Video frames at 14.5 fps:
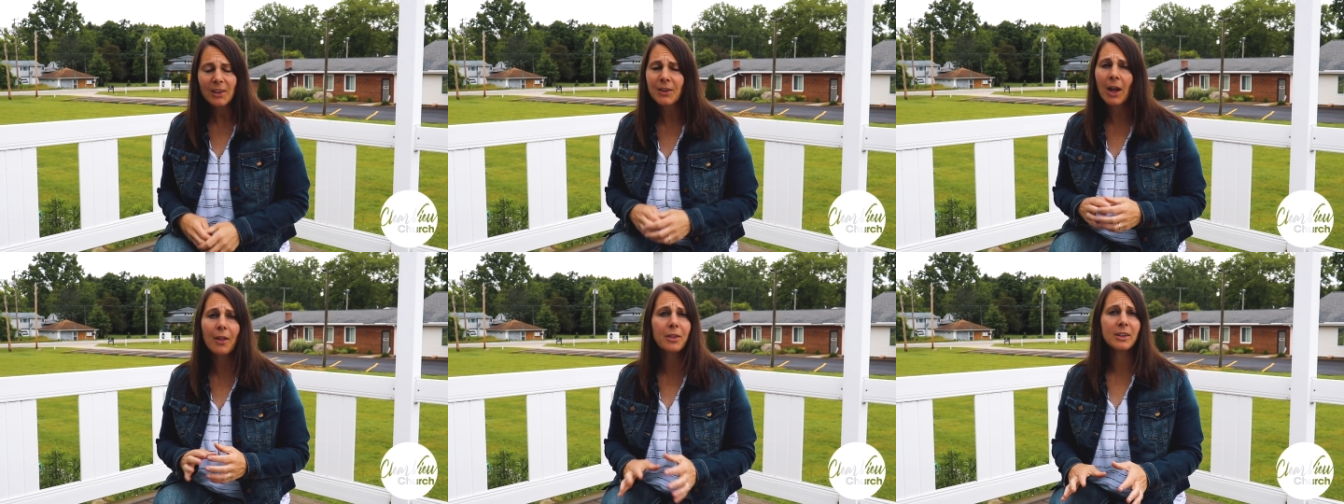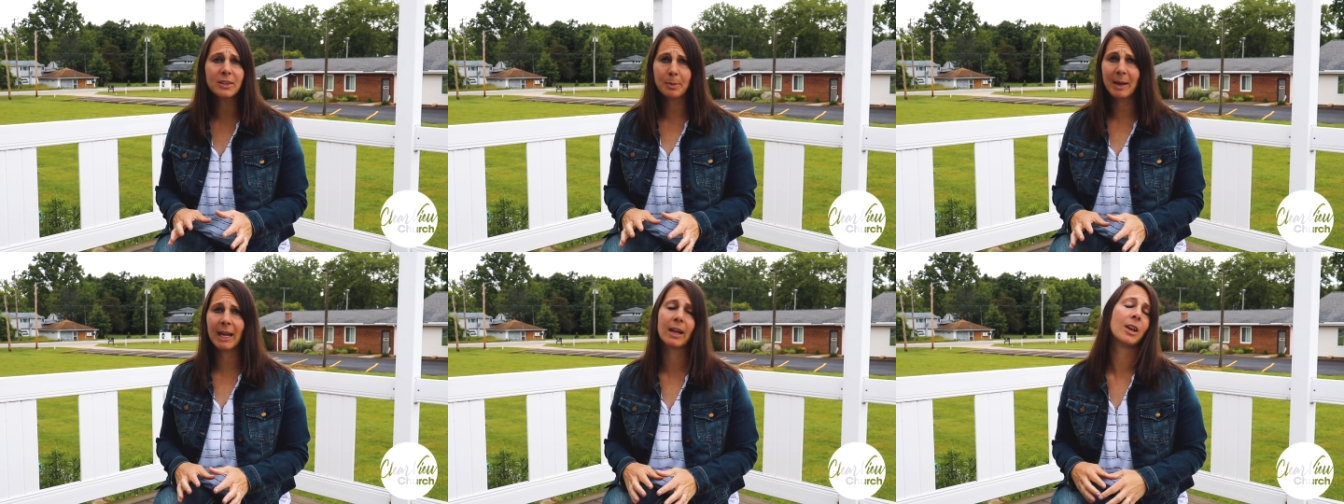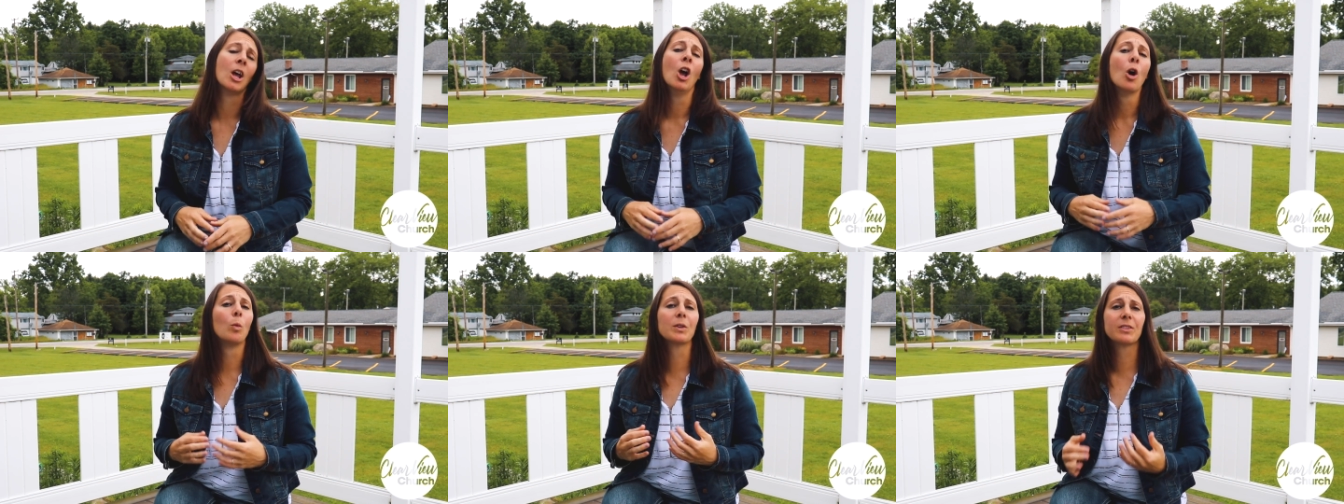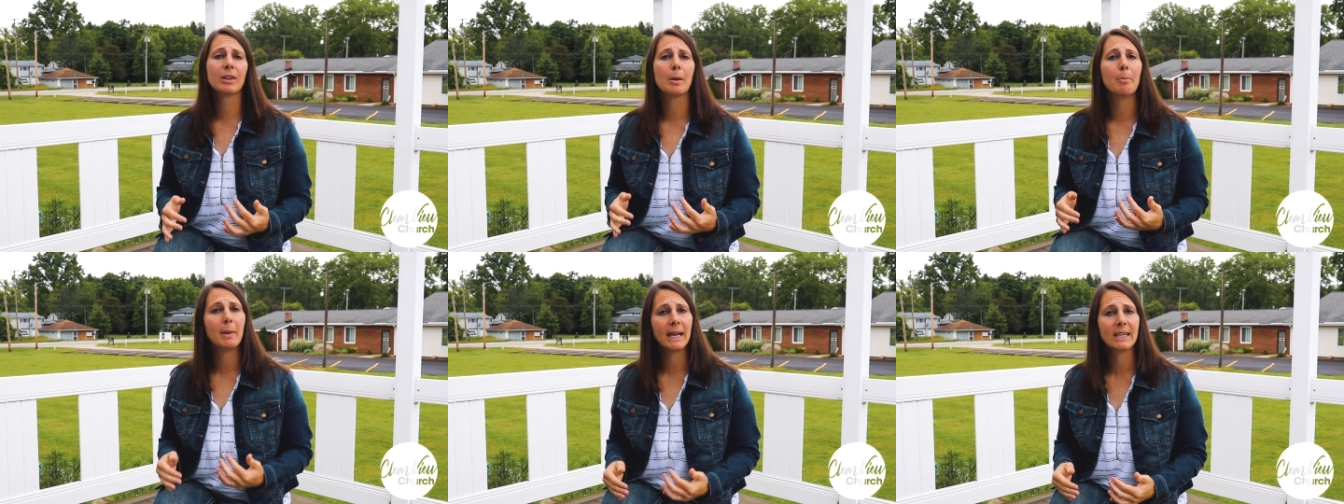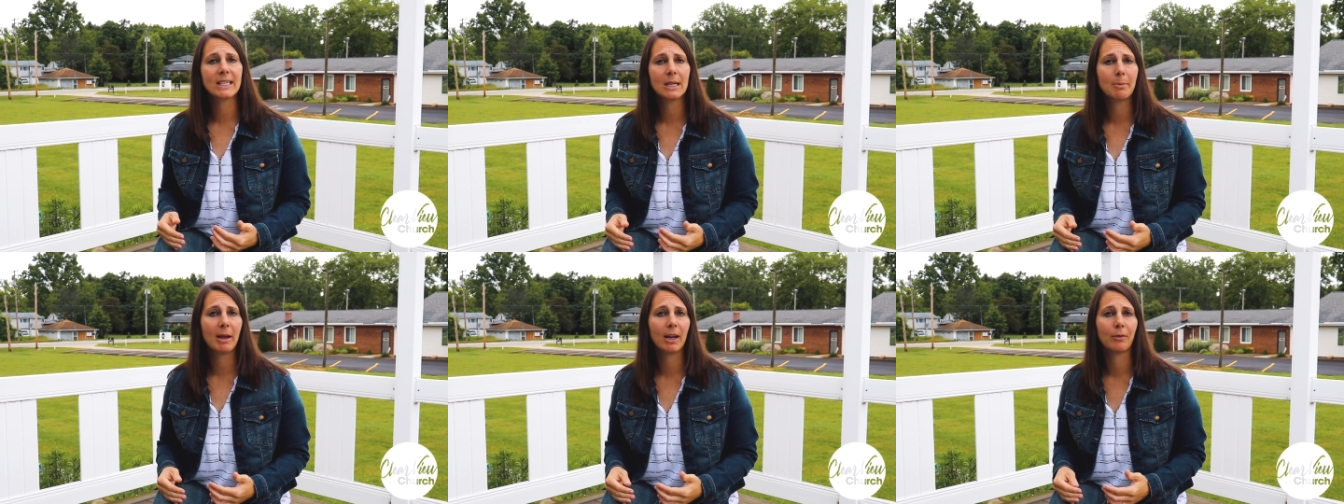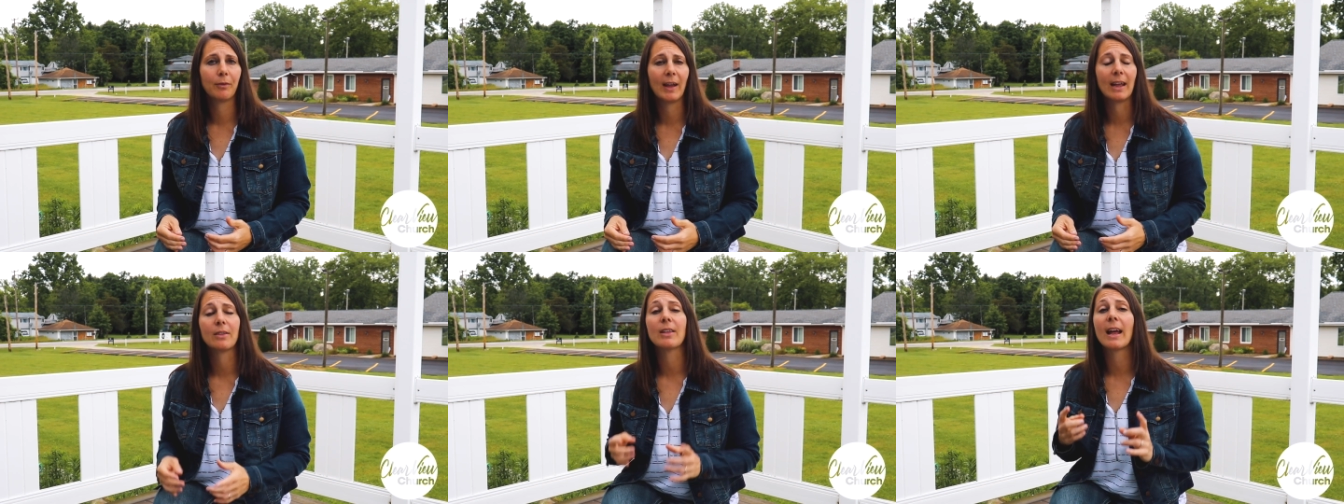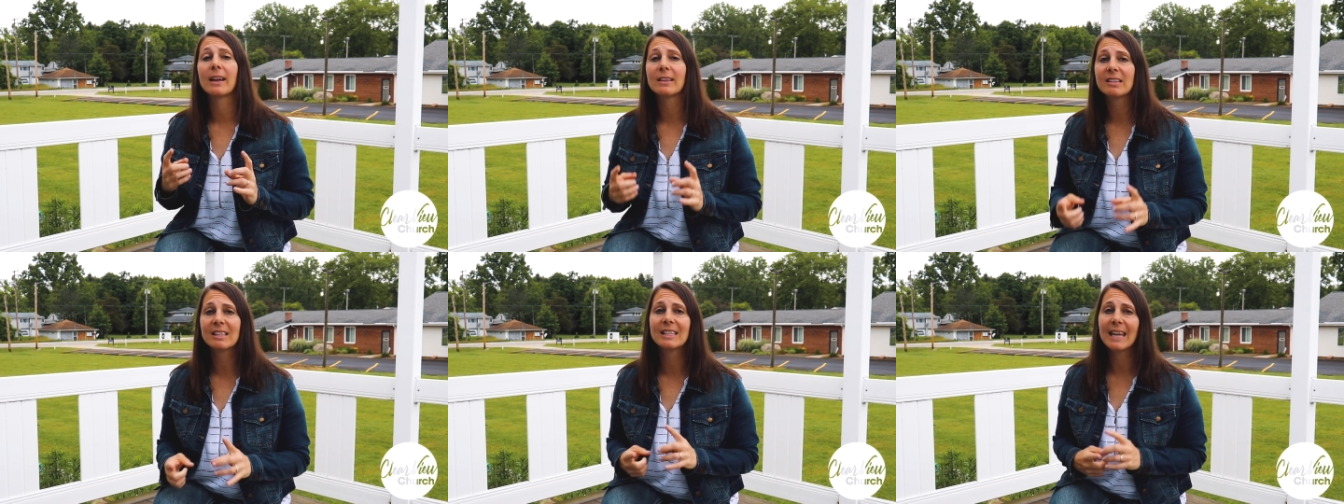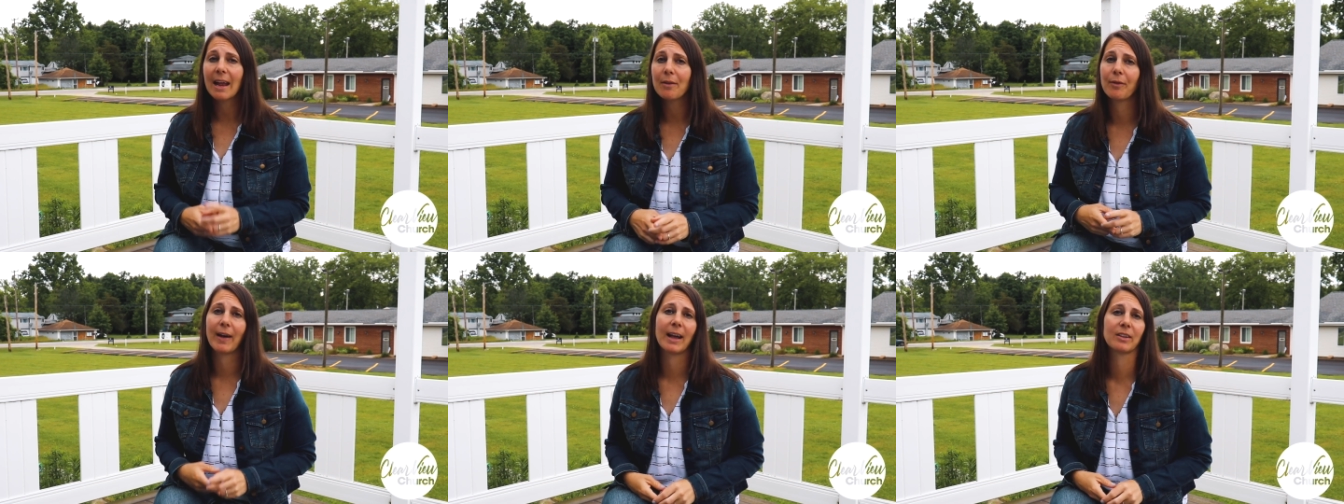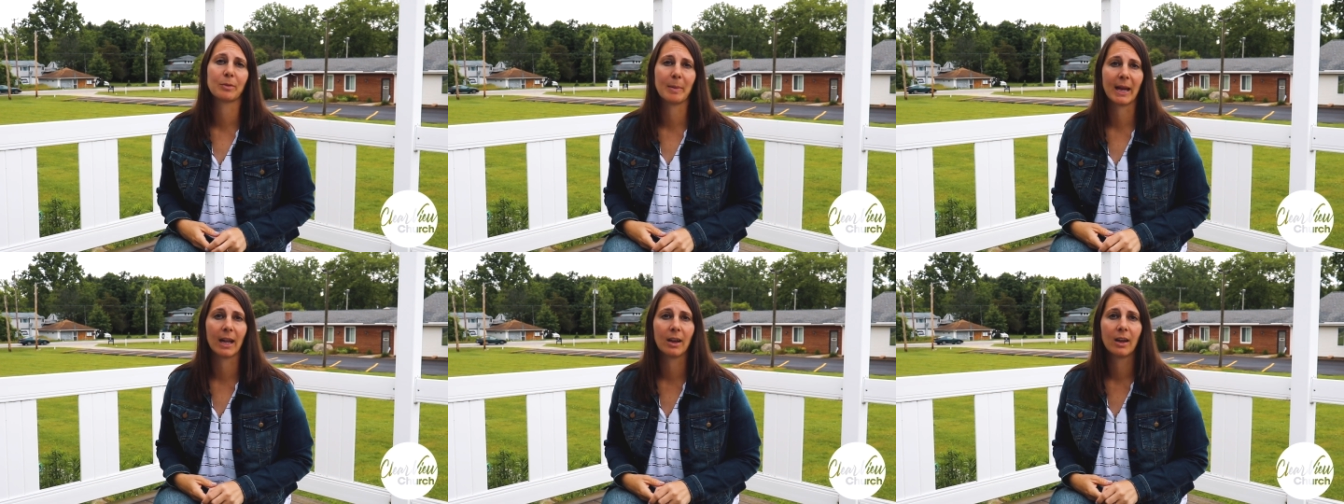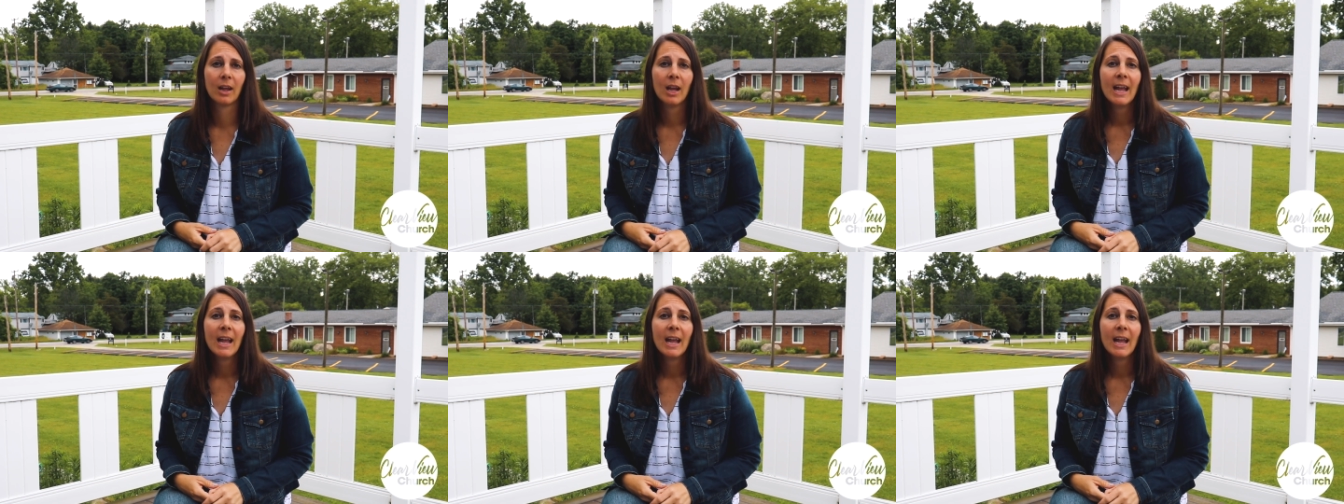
Now, this man was an amazing man of faith and a steadfast man.